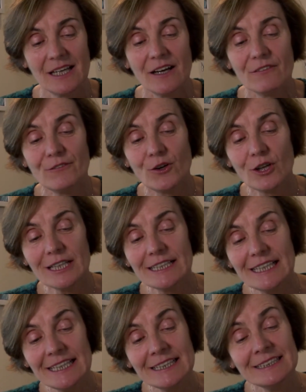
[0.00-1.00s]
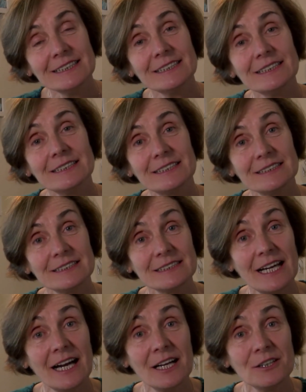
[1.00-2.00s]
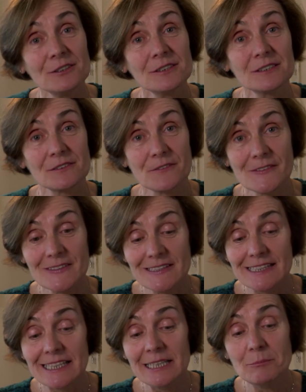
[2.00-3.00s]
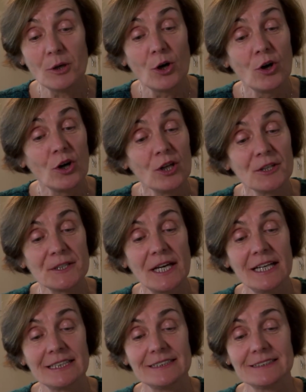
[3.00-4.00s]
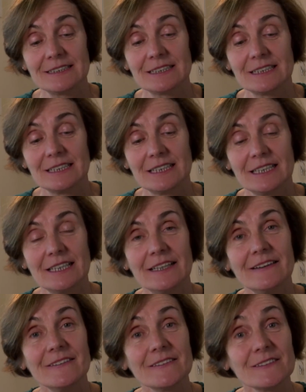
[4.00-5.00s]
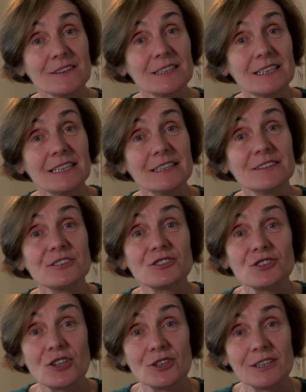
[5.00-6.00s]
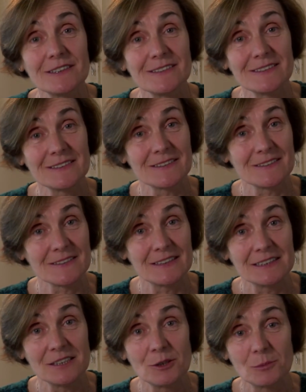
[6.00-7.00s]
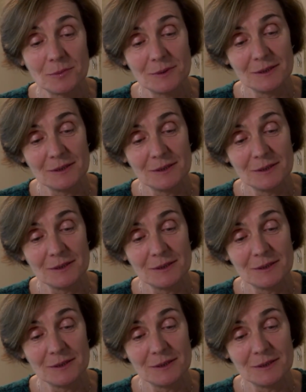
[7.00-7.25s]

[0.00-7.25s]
Falling in and out of sleep all night, he suddenly struggles to sit up.